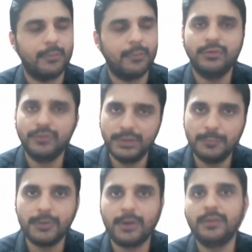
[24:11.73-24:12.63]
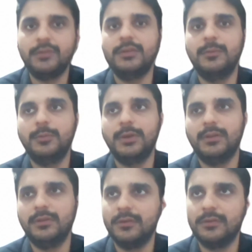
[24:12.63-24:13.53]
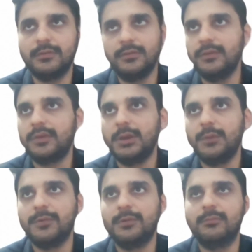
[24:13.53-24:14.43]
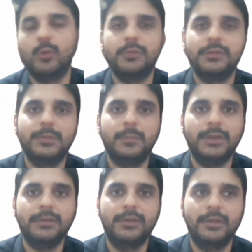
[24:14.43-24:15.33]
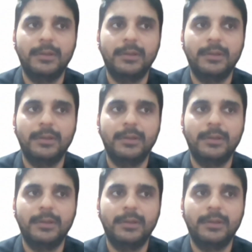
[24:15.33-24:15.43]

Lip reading: with GDPR and CCPA, this is kind of an open debate.